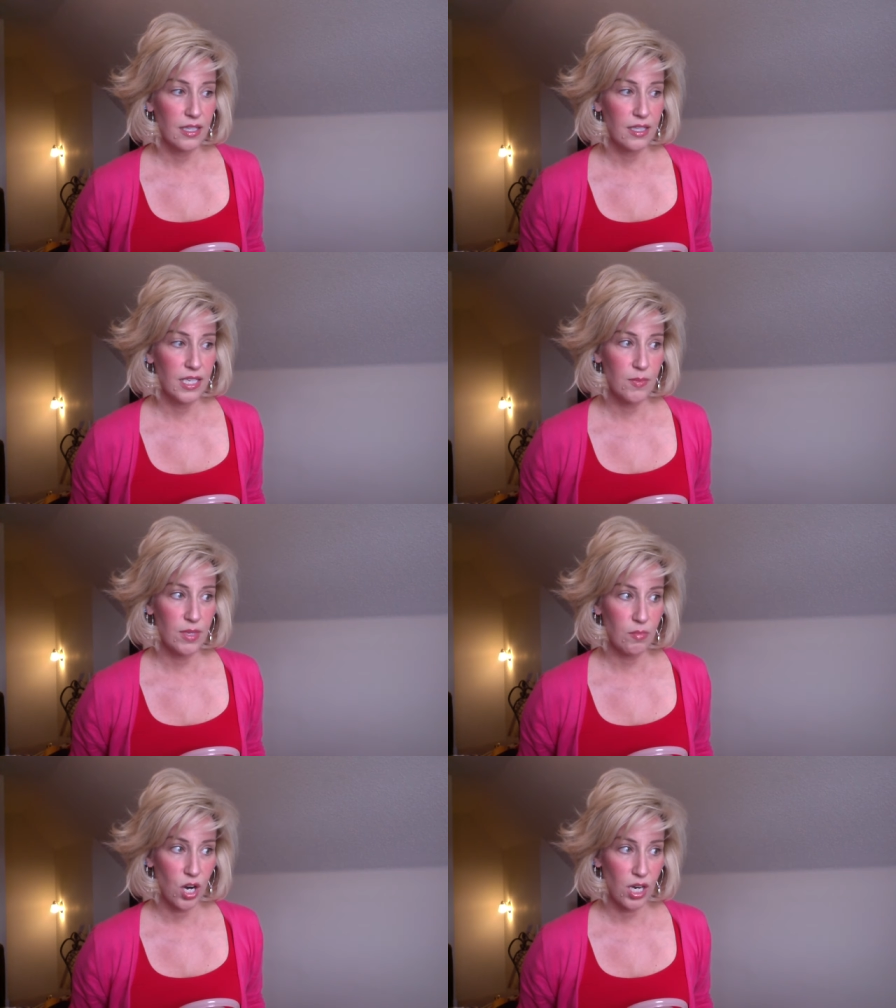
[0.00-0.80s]

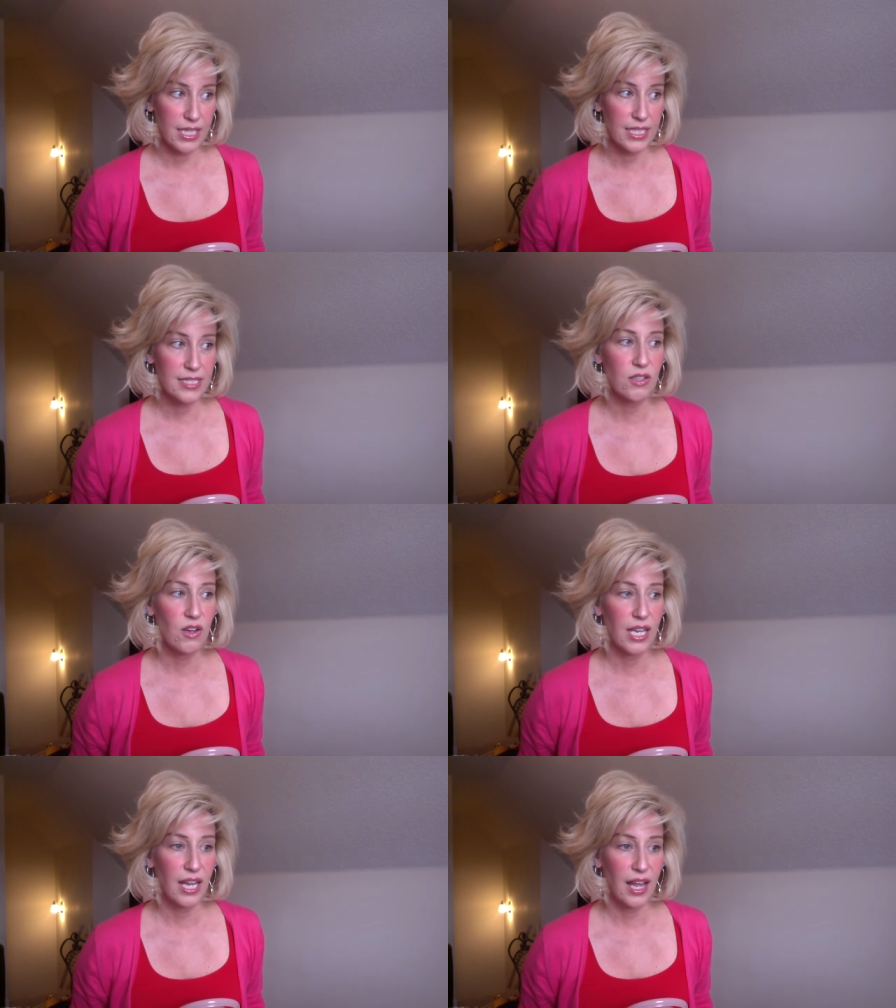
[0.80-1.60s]
Neiman Marcus
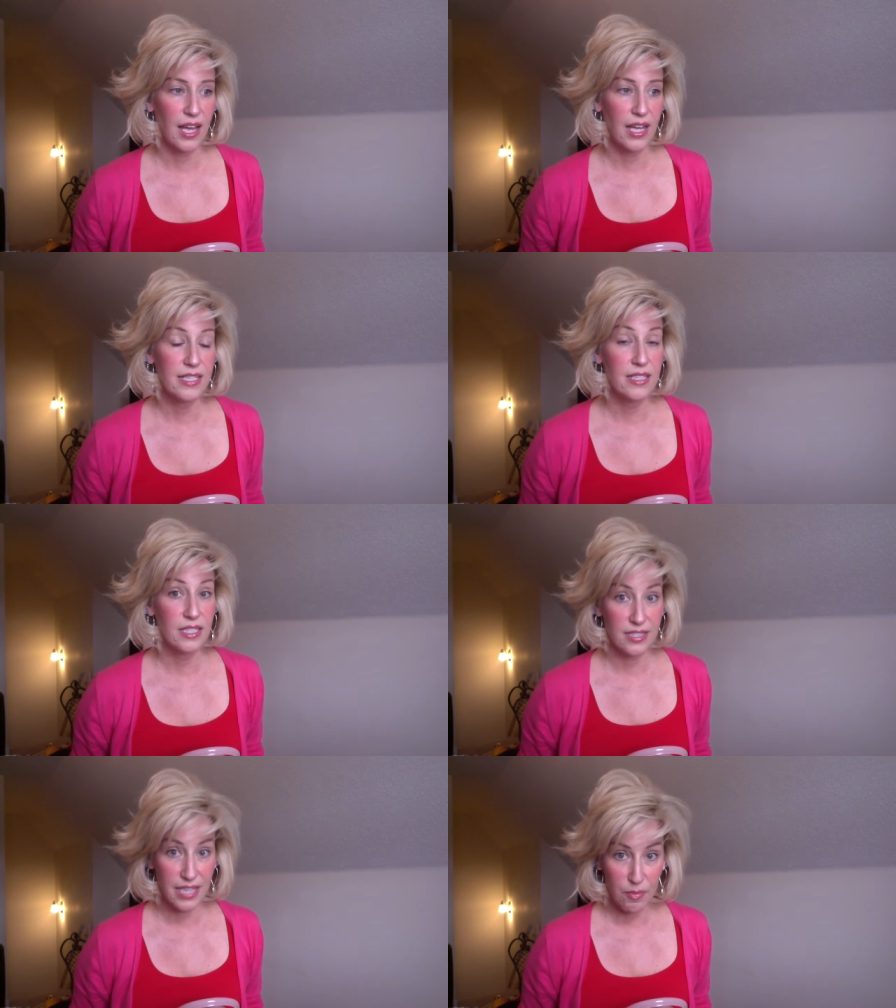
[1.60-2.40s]
online,
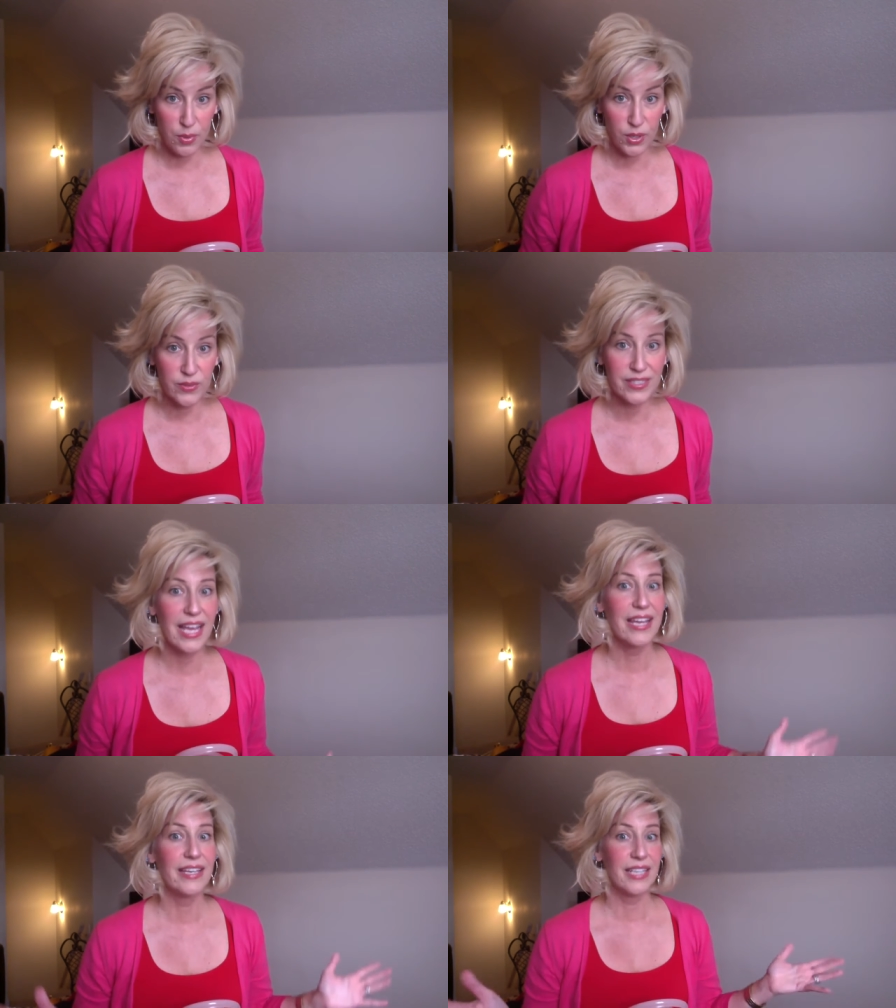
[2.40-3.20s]
Zappos,
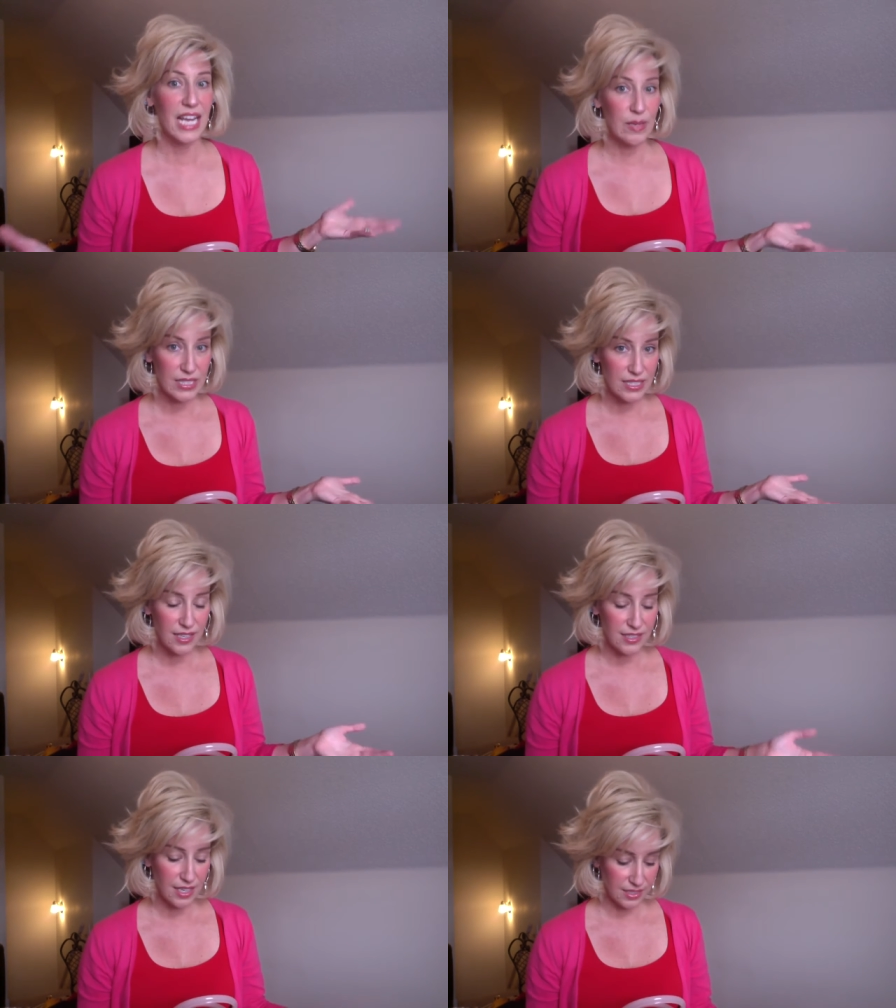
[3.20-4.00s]
and
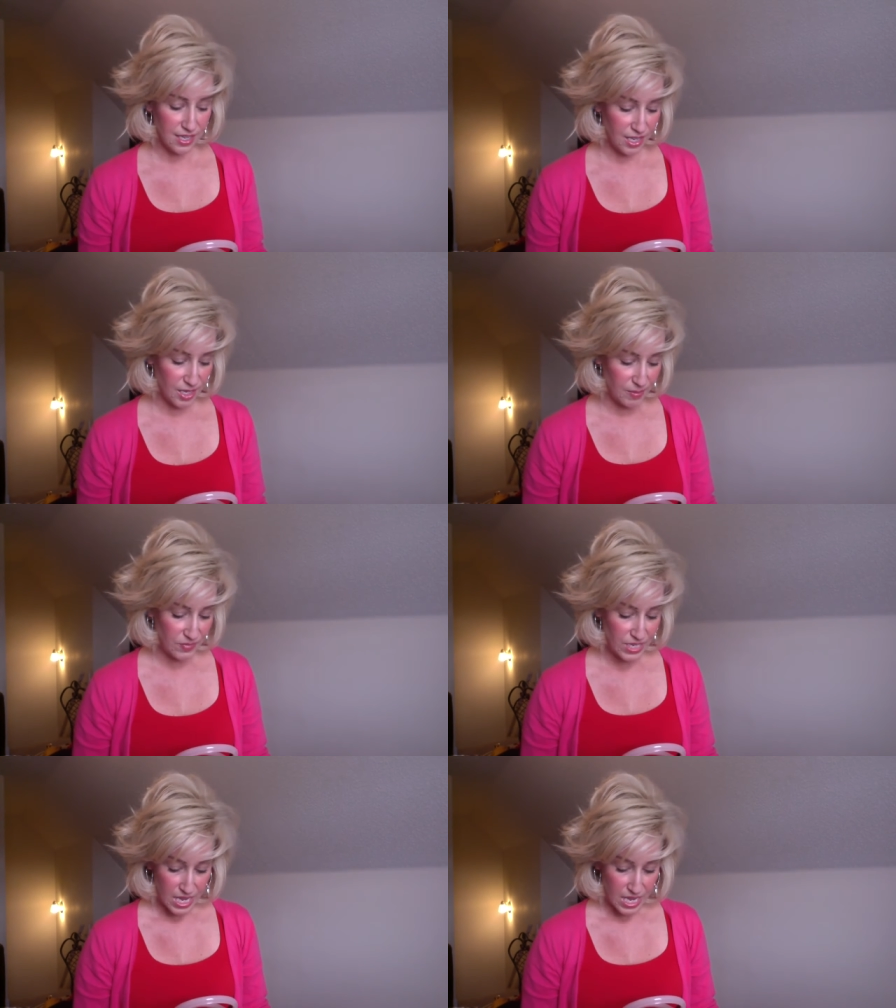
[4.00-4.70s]
Amazon.com.